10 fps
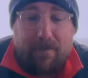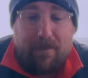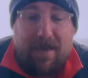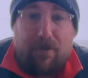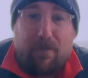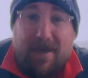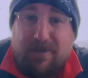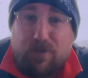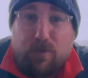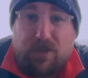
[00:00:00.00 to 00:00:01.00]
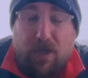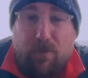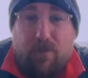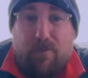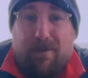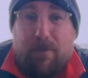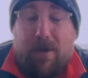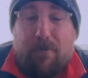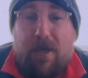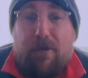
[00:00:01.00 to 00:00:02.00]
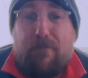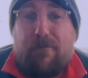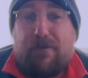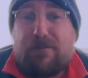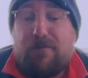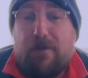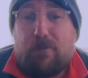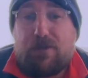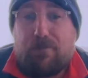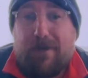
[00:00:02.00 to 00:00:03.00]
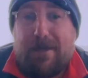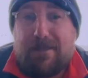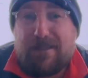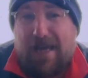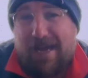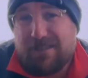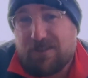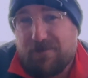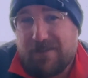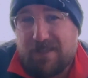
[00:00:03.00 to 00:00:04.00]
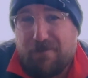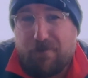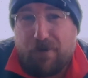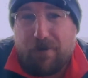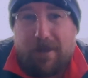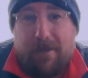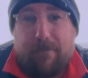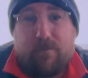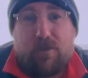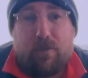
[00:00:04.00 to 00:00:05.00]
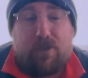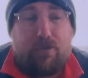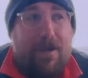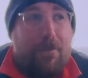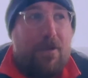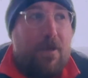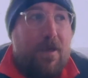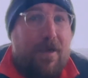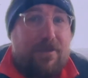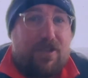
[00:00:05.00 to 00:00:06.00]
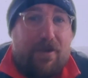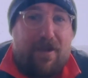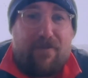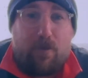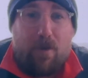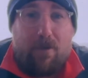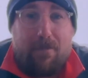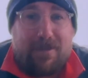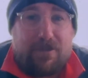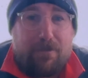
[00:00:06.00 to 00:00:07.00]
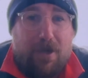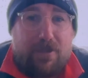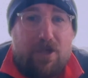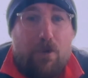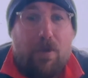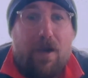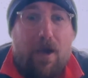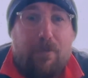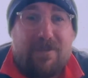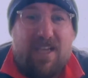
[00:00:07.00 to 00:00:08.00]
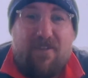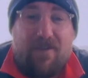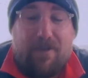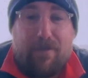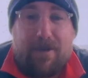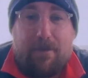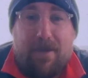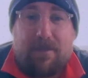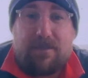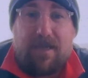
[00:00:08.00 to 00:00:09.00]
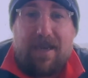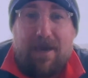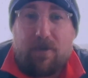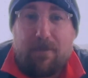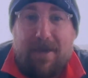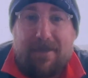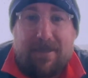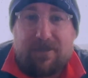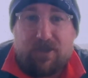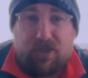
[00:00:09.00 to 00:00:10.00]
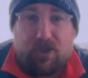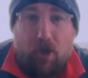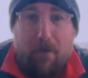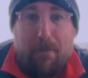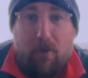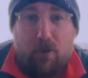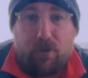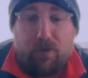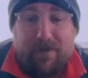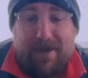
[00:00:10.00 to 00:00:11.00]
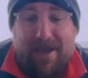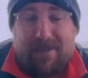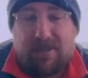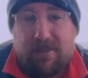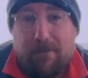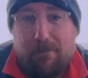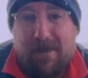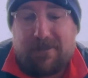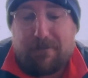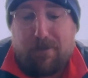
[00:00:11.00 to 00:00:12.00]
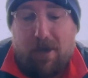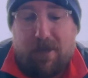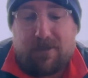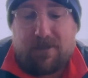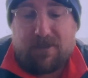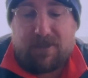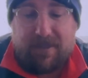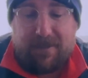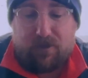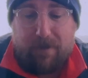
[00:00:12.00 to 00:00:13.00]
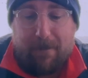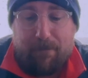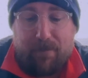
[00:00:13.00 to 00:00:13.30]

Laukabad is also really well known for its thermal springs, and that adds something different to a trip. And so if you are a Magic Pass holder, I would definitely recommend Laukabad as a stop on your next Magic Pass ski trip.